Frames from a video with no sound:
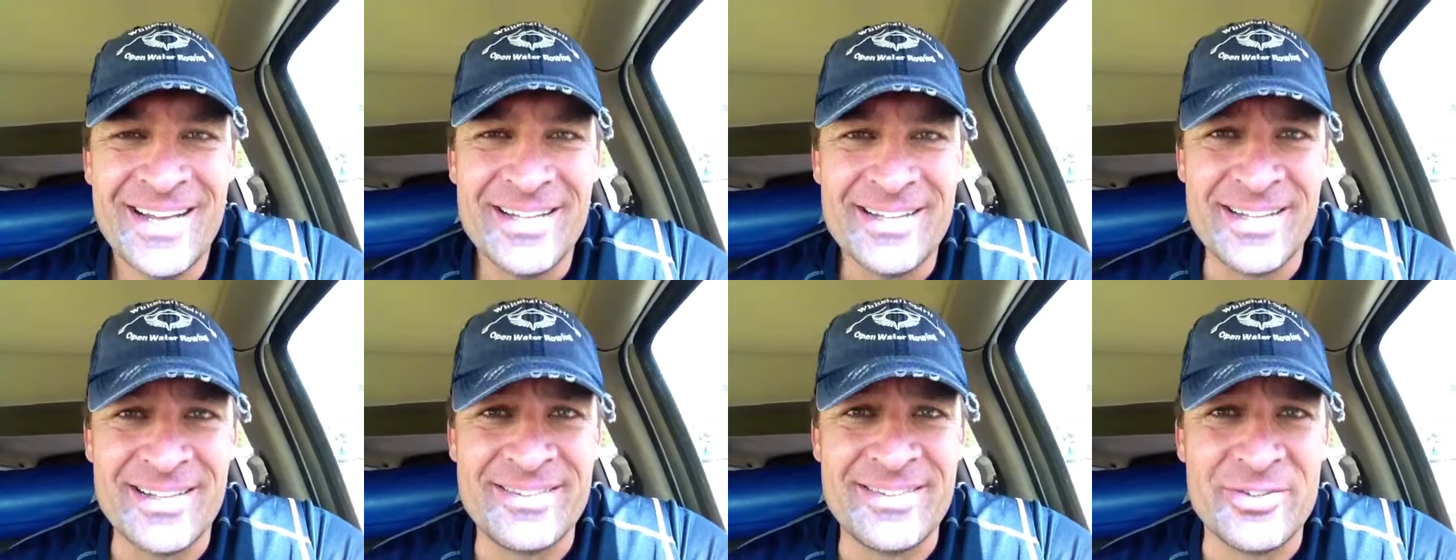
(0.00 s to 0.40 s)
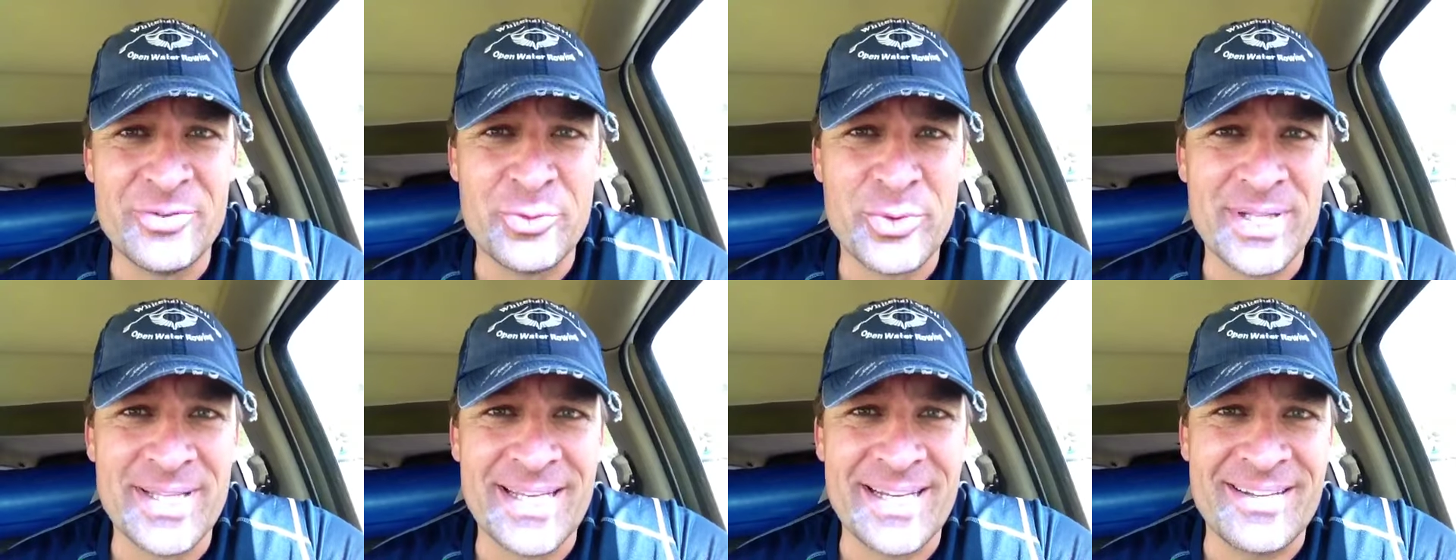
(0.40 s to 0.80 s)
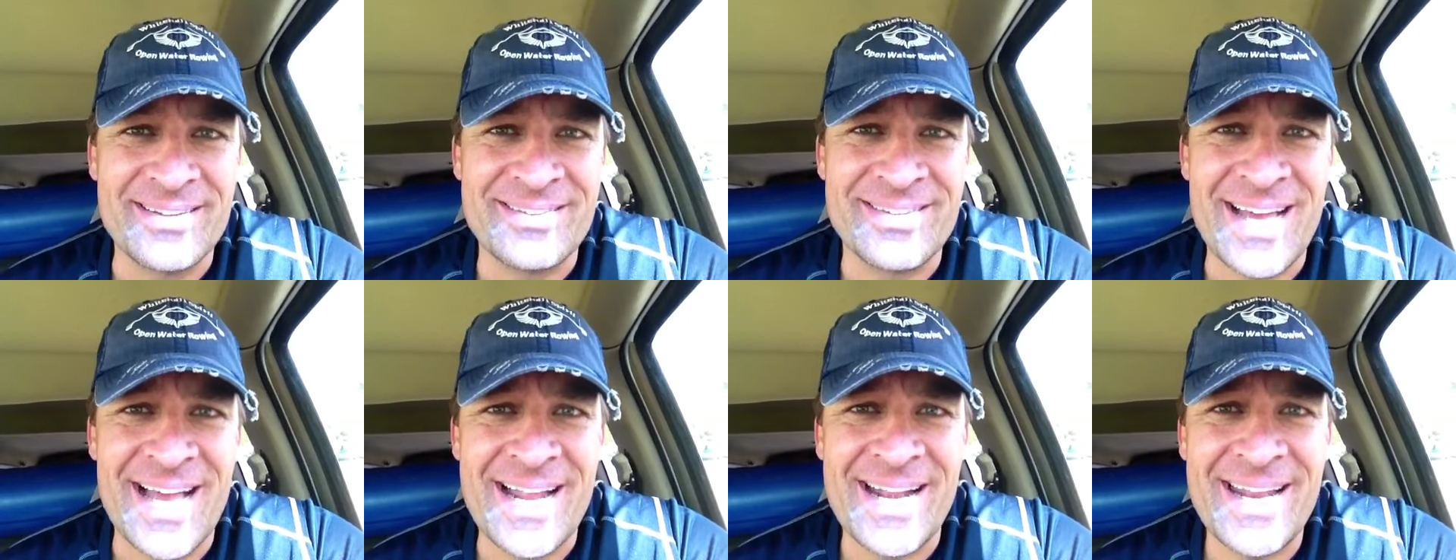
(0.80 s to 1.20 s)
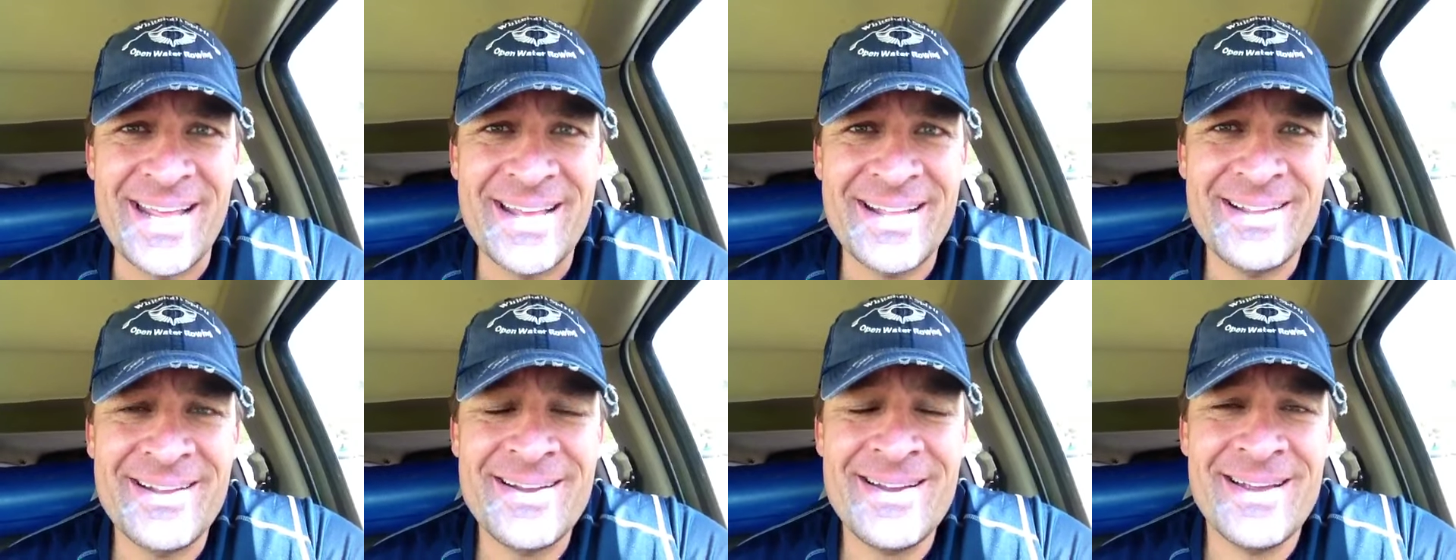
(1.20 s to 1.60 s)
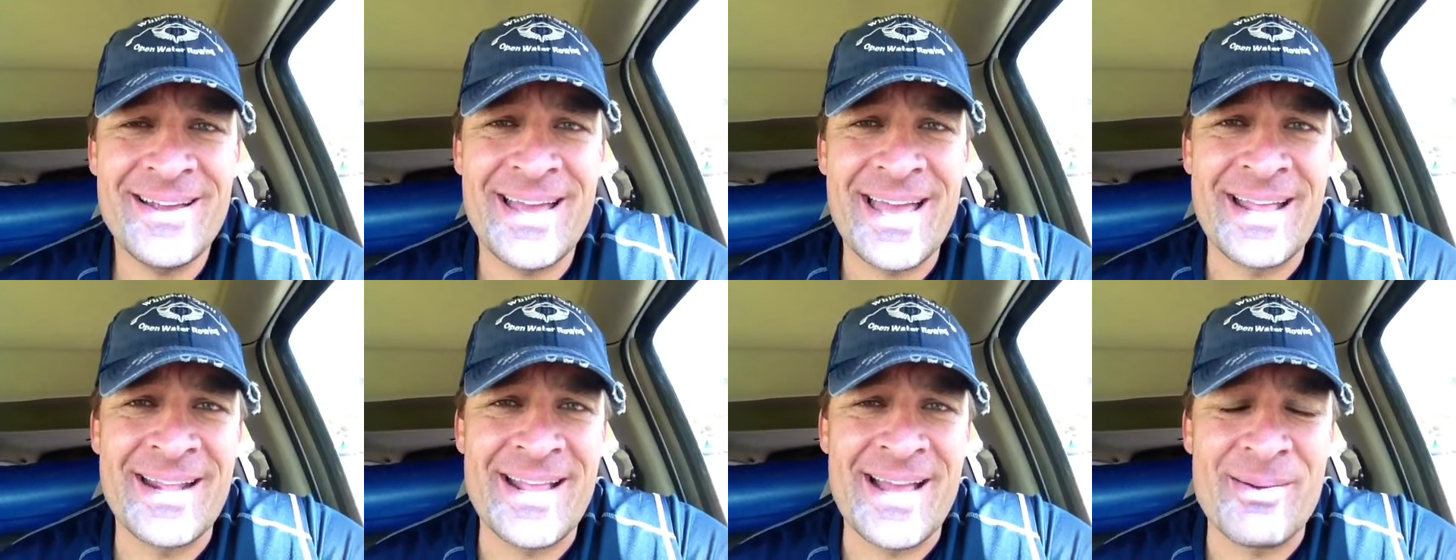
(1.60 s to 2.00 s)
This is really exciting,
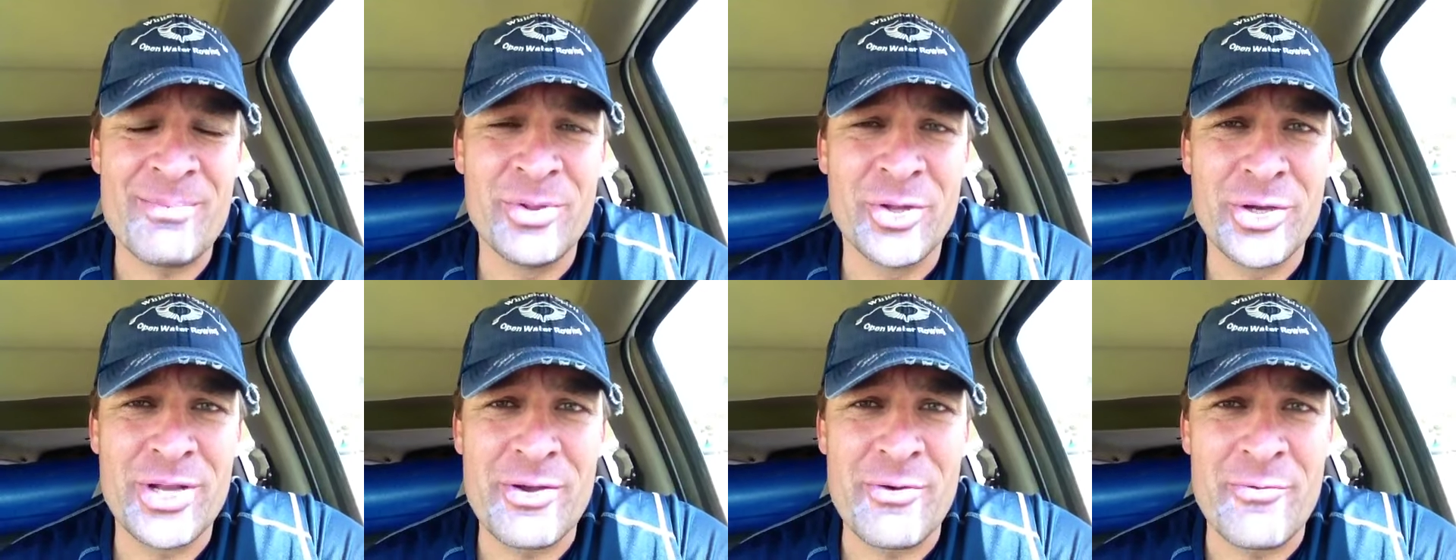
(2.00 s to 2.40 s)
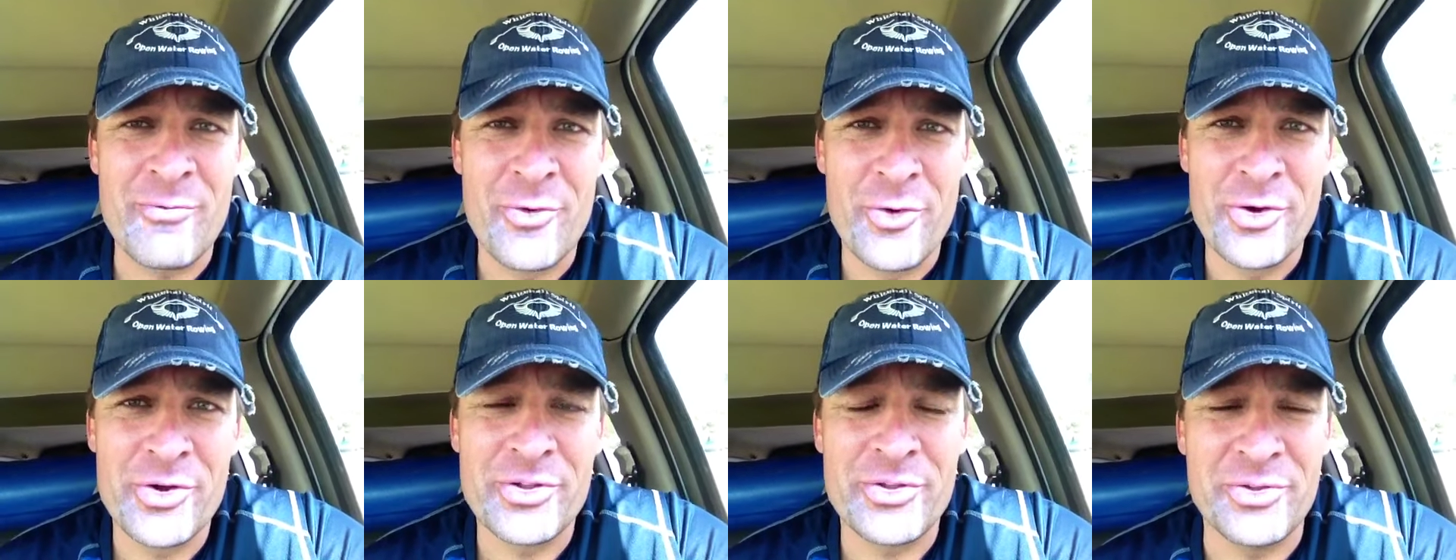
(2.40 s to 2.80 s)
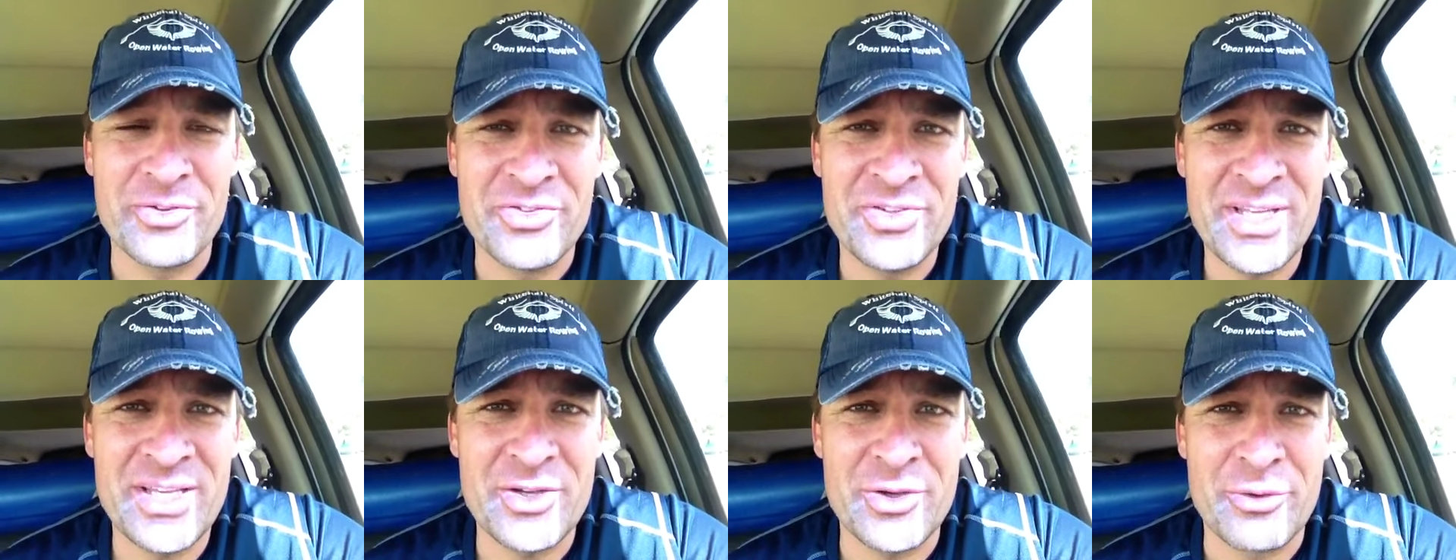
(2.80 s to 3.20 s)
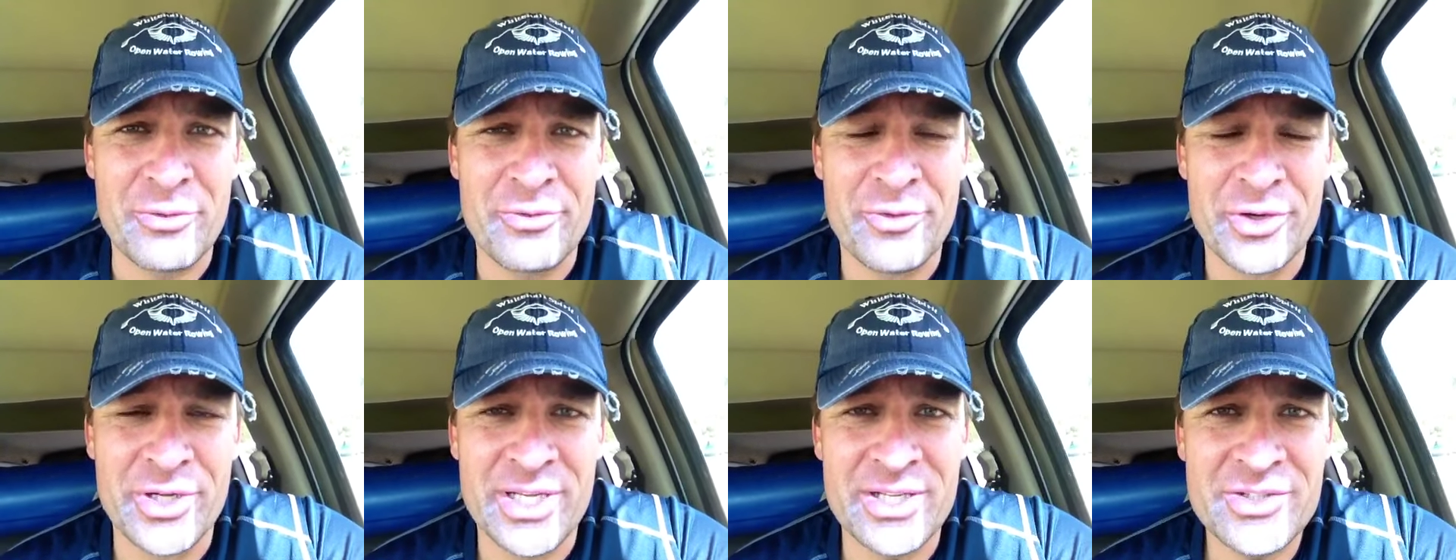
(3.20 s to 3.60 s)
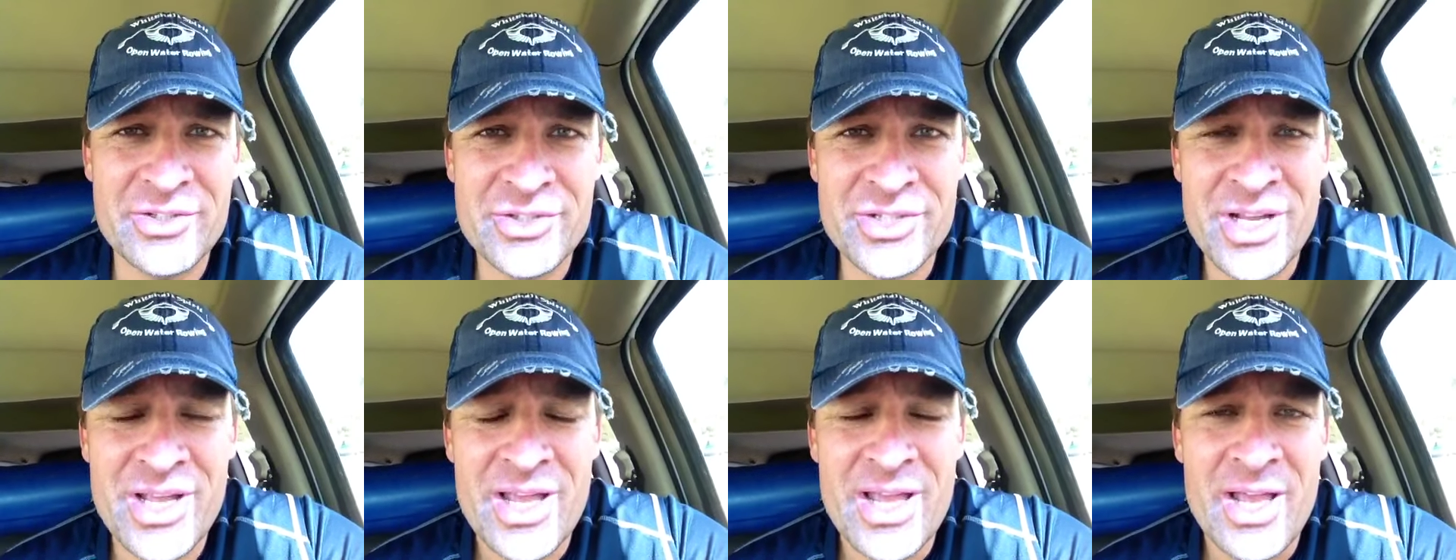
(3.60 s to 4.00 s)
and I'm looking forward to seeing your
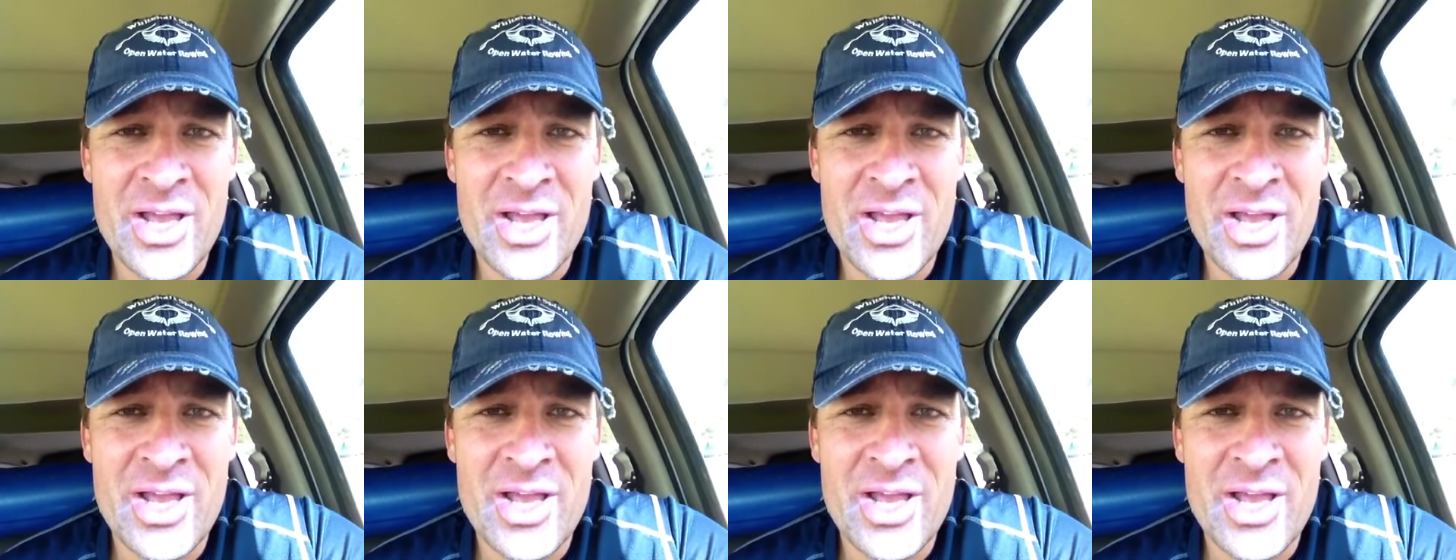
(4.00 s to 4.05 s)
footage.